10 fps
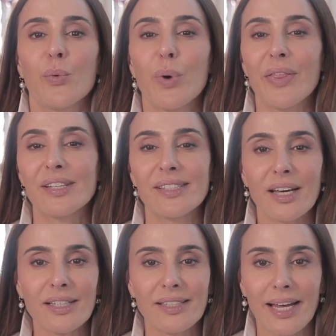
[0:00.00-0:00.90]
When the
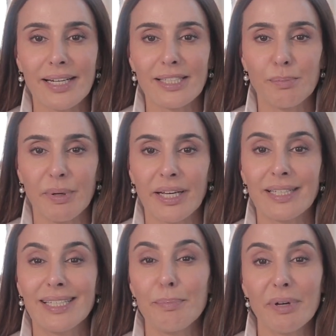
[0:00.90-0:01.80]
sun is at its
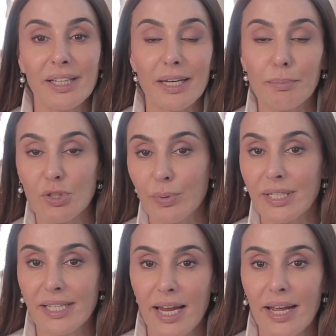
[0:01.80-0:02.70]
peak, typically
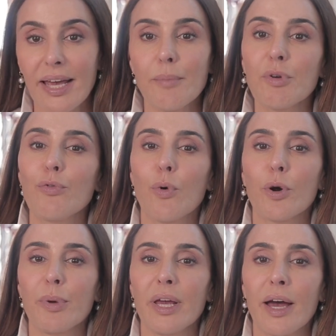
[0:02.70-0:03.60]
between 10 a.m. and
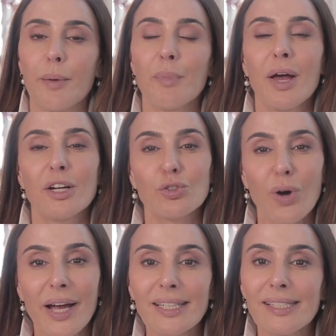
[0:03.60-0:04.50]
4 p.m.,
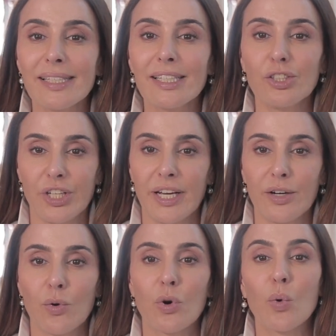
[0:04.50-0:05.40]
try and seek
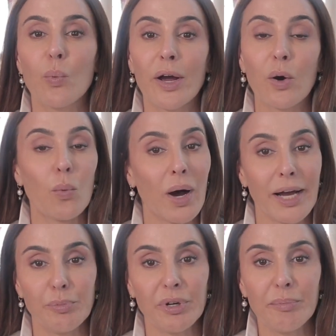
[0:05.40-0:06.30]
shade or wear a
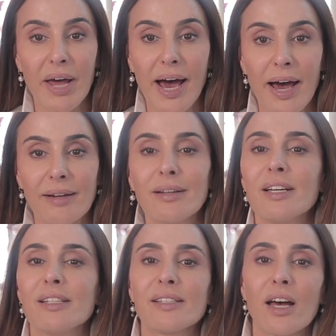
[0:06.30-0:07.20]
wide-brimmed hat,
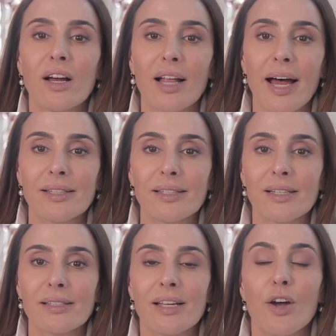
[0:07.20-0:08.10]

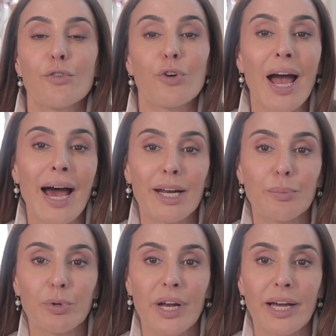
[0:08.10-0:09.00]
sunglasses for
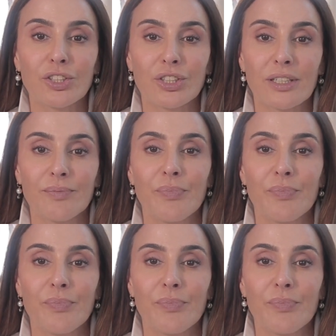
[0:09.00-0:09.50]
added protection.